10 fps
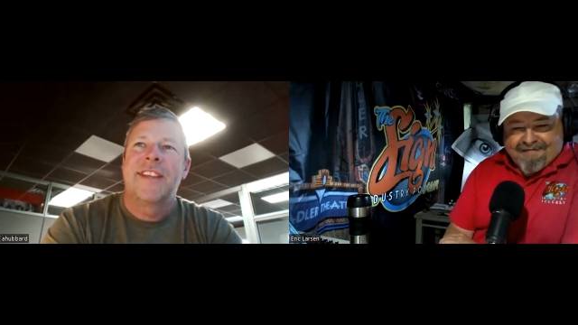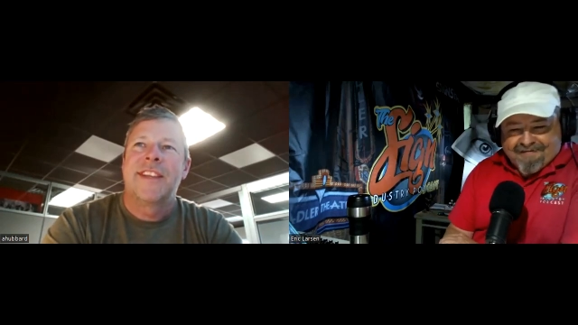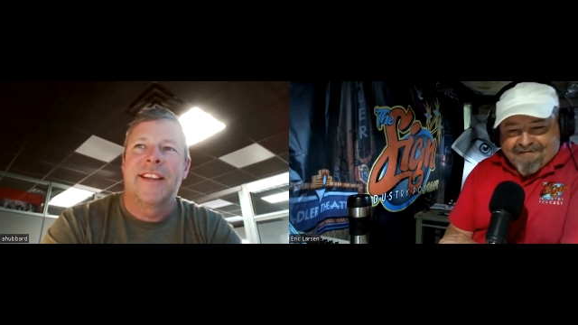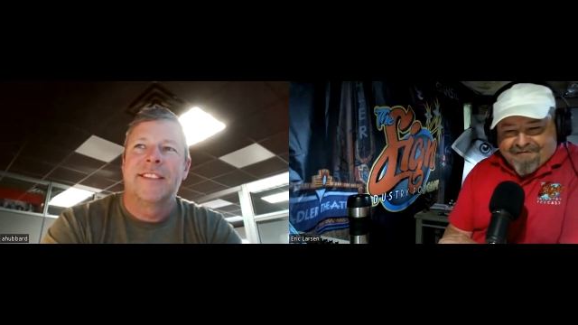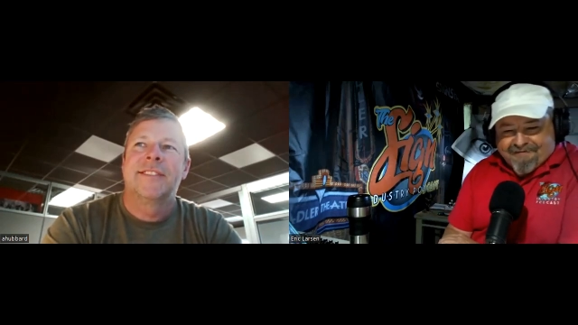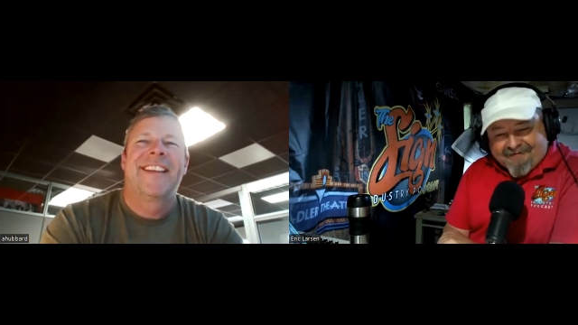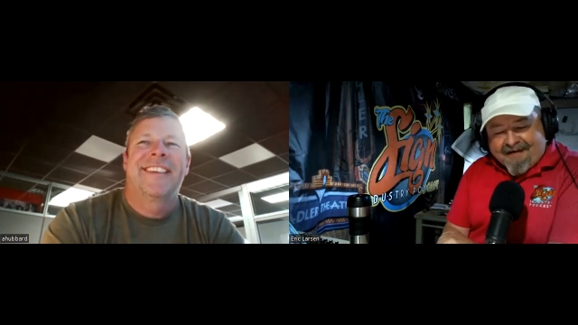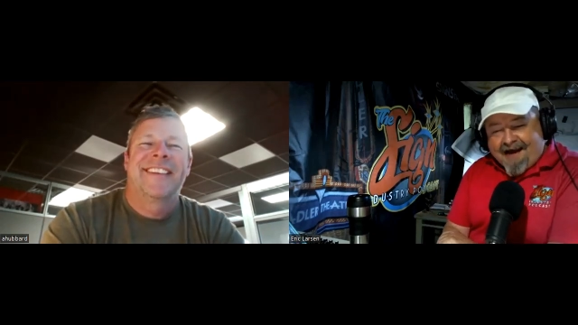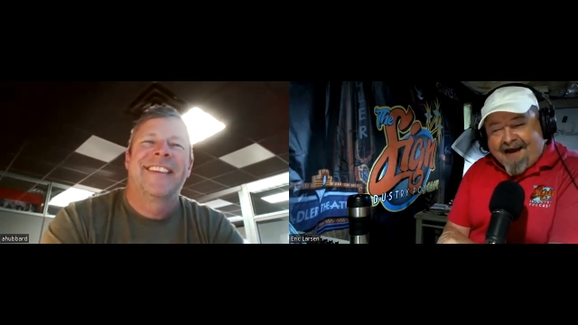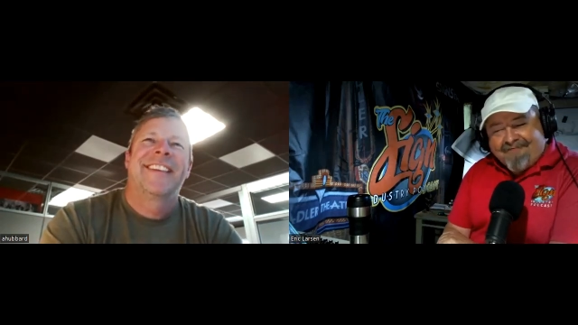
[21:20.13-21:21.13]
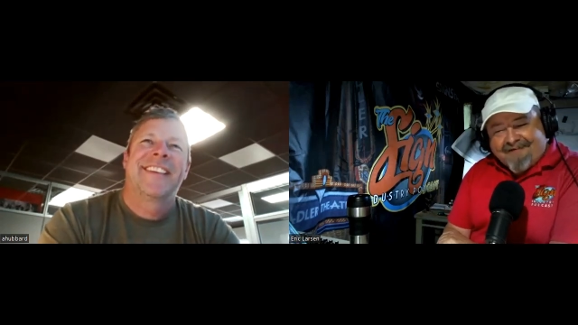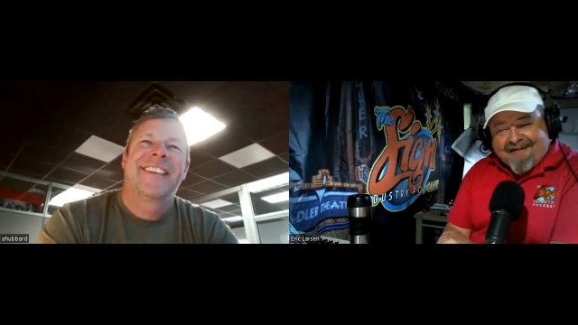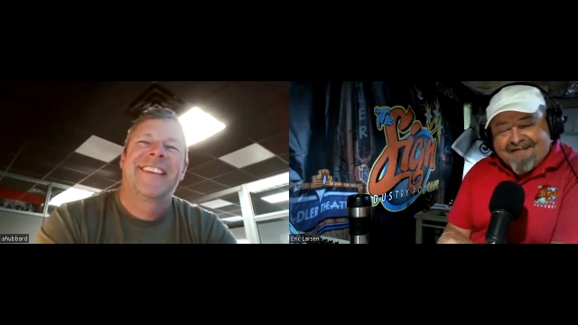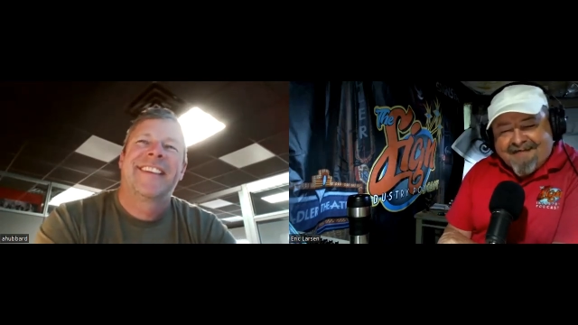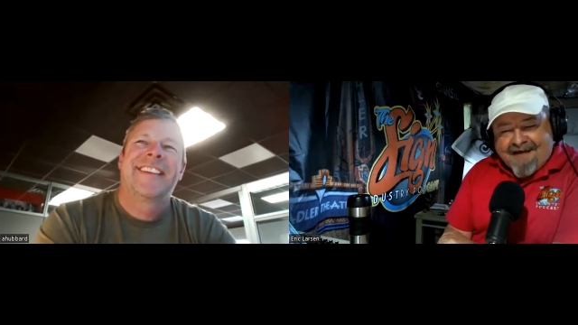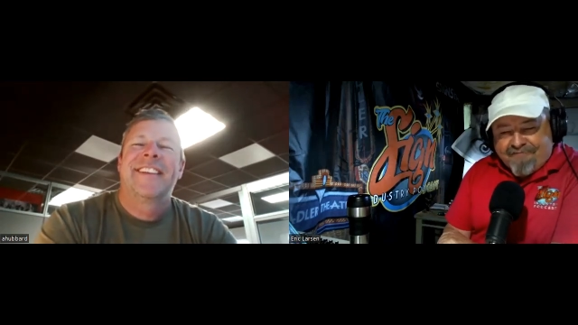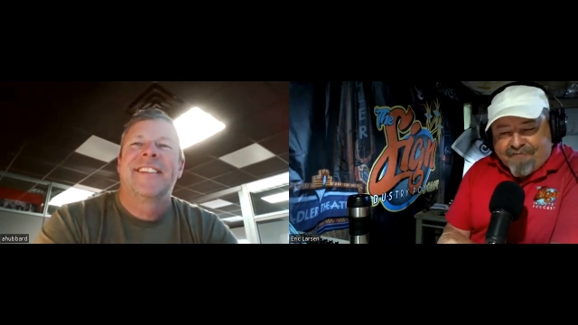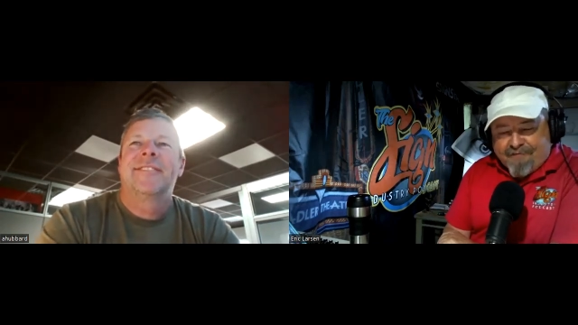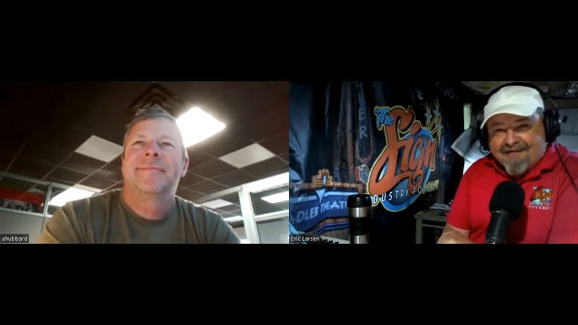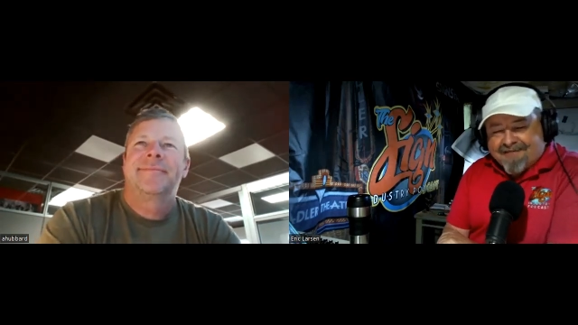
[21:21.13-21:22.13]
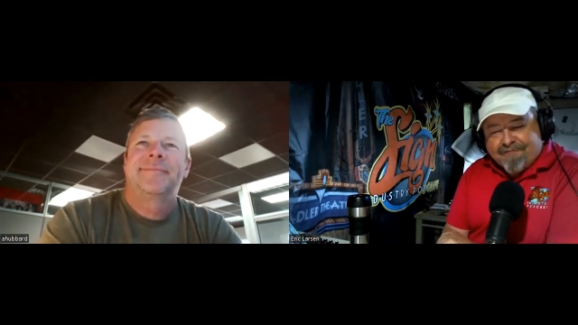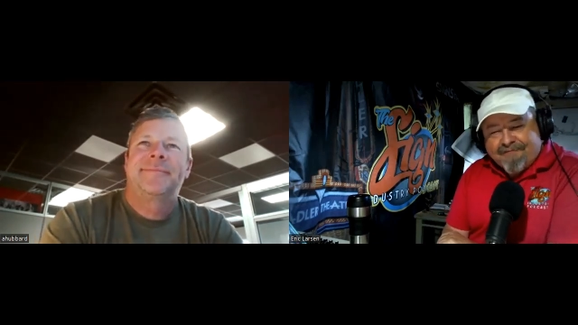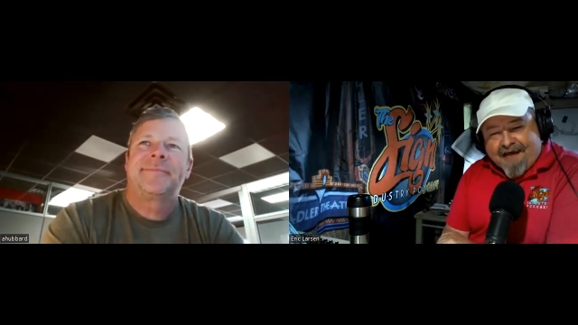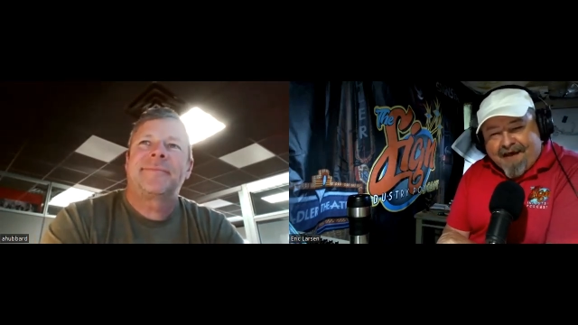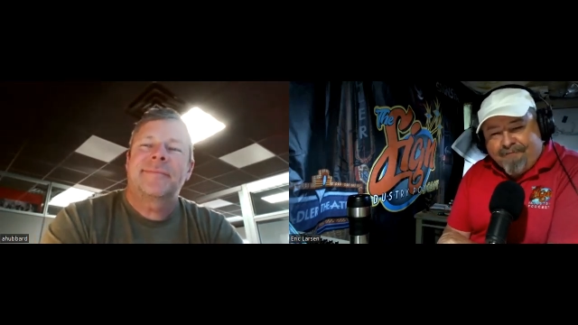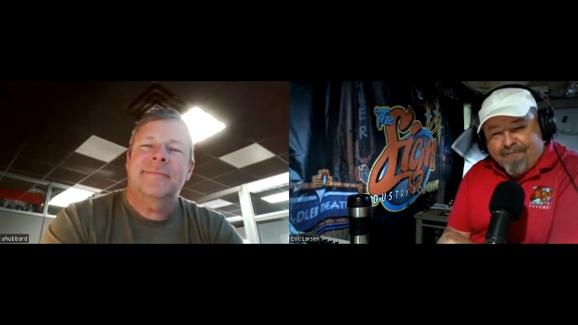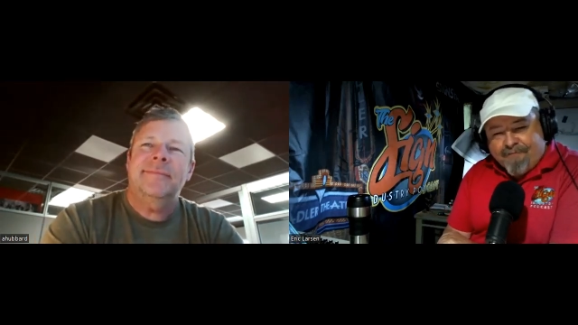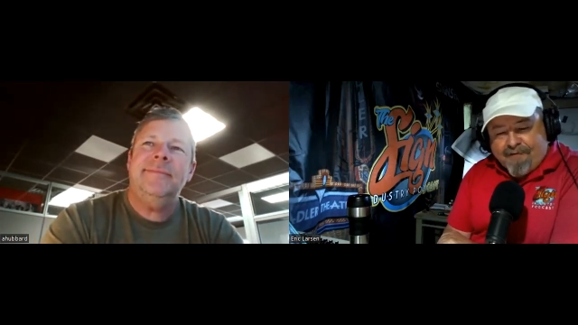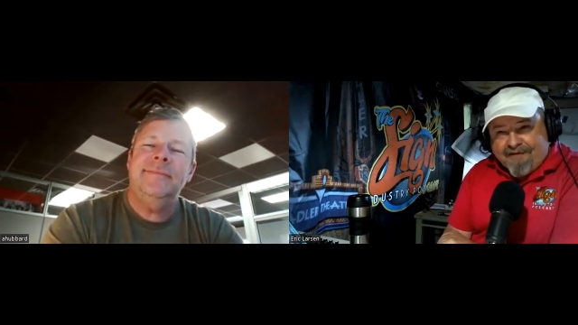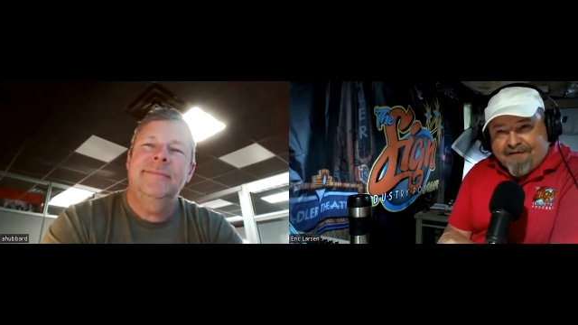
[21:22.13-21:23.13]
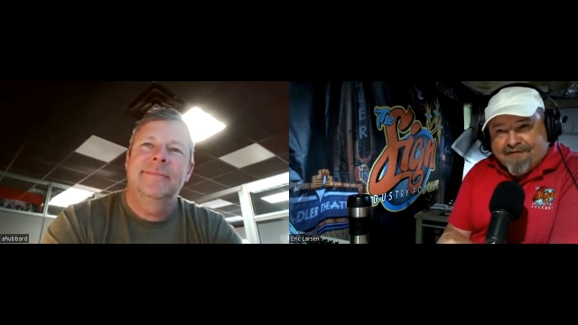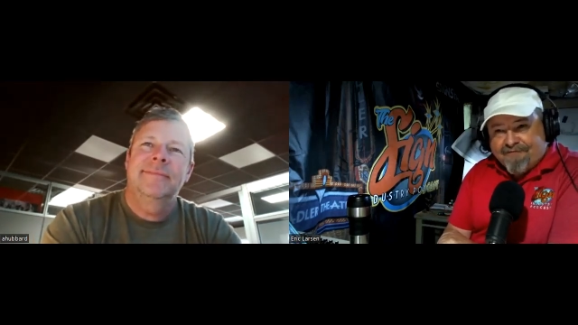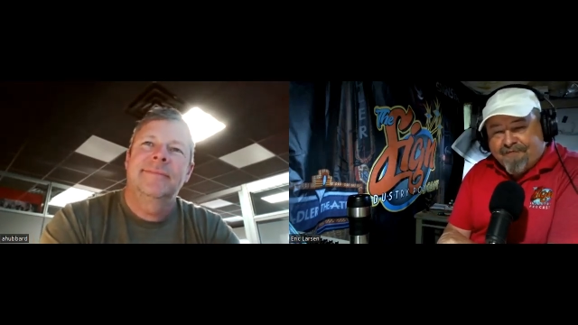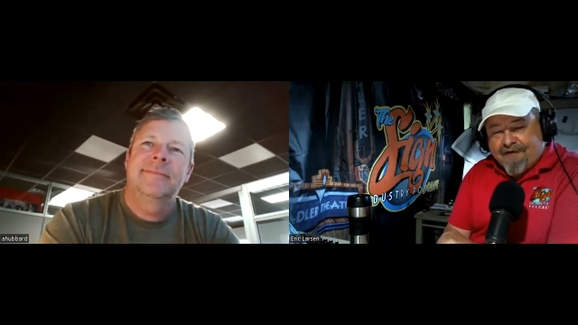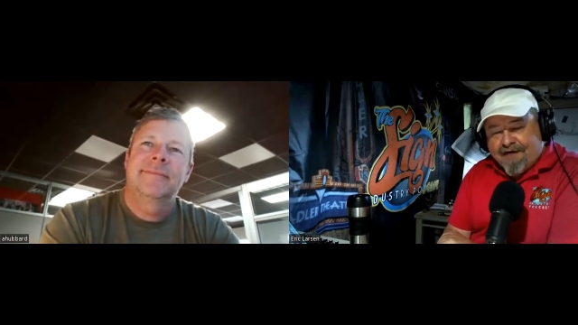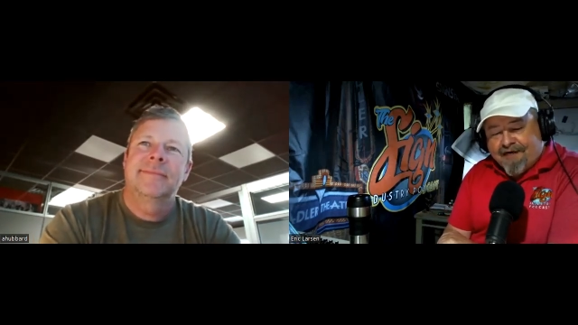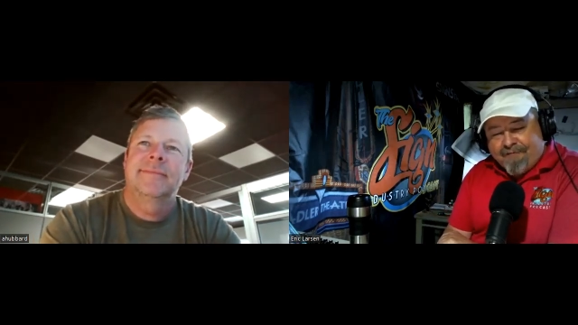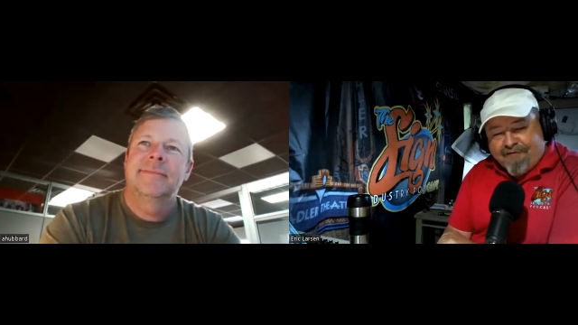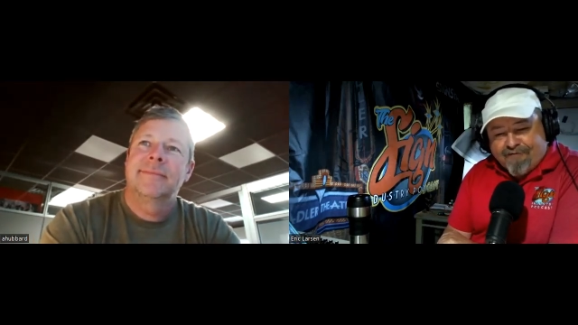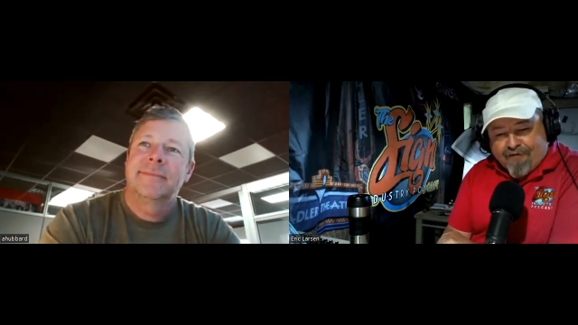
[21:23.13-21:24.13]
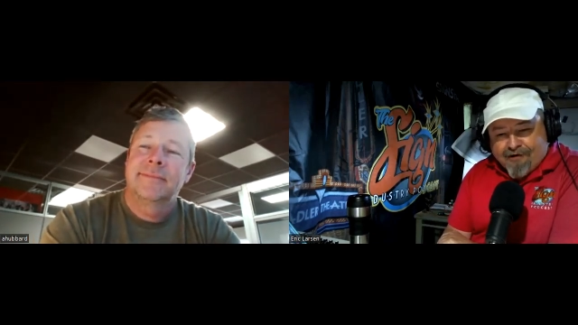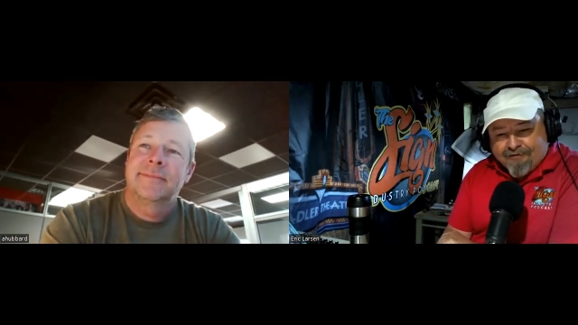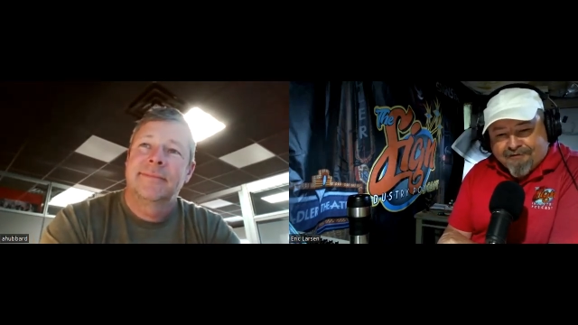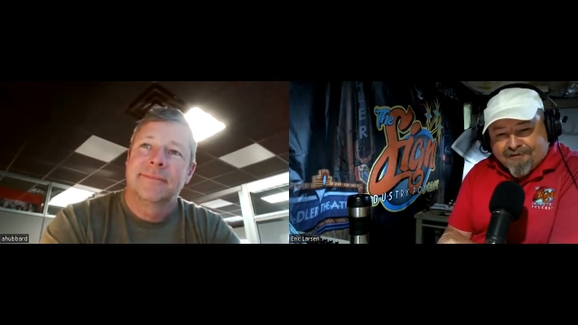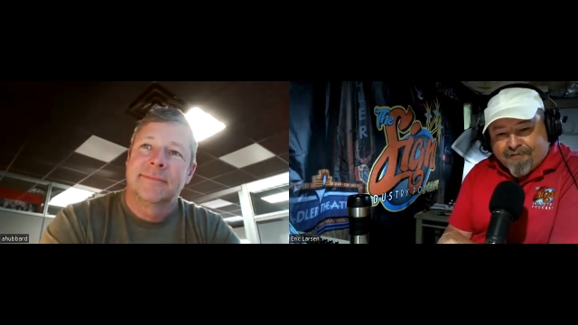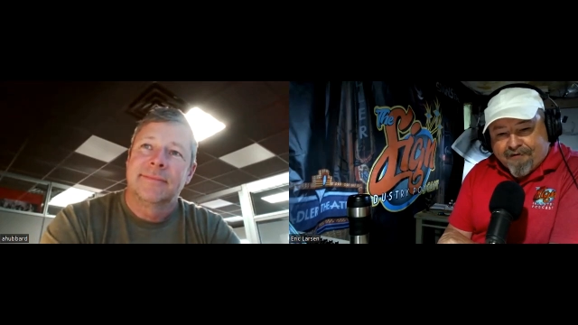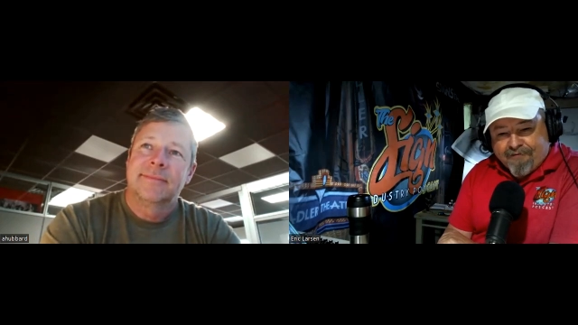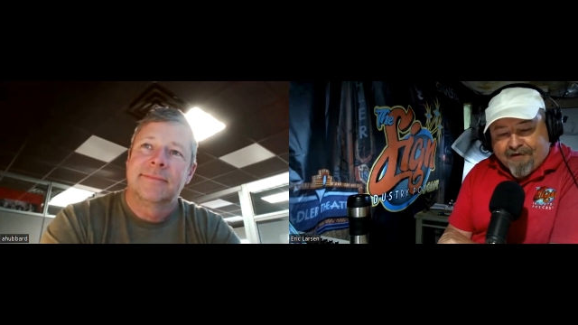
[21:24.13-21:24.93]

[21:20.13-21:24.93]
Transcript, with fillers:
Speaker 1: Yeah. So, but I would like to have you back sometime, maybe this uh, coming fall or something.